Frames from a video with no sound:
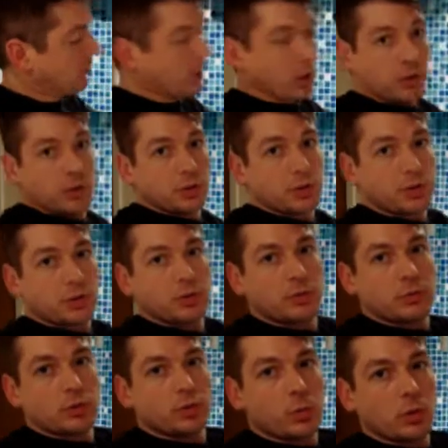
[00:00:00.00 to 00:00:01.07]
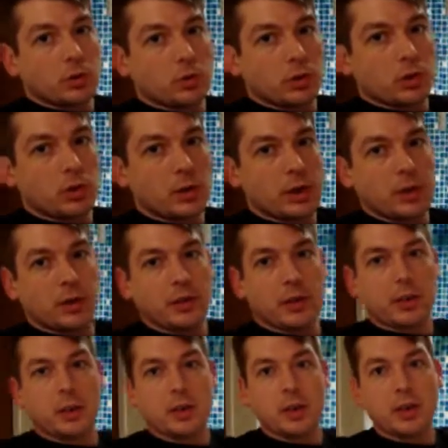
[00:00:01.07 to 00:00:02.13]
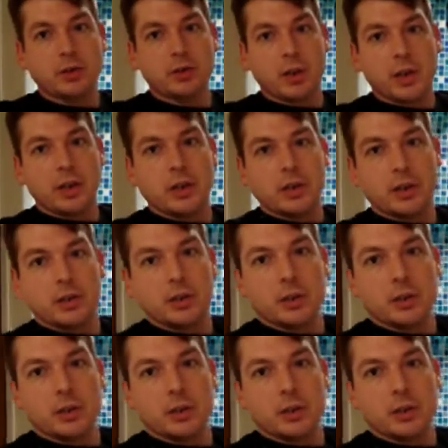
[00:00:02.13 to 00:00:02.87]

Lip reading: You're just swirling around in there. You're not trying to